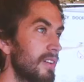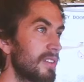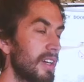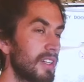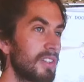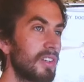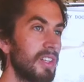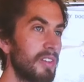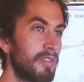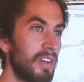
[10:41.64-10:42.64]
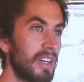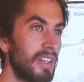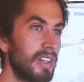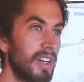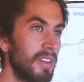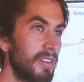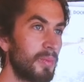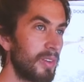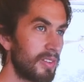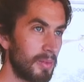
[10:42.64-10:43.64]
I was like juggling fire and
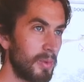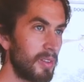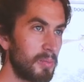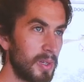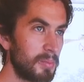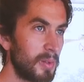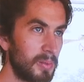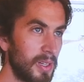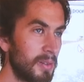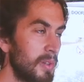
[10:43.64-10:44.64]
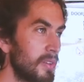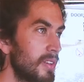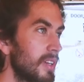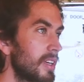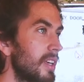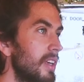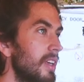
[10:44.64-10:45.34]
with some other people playing music,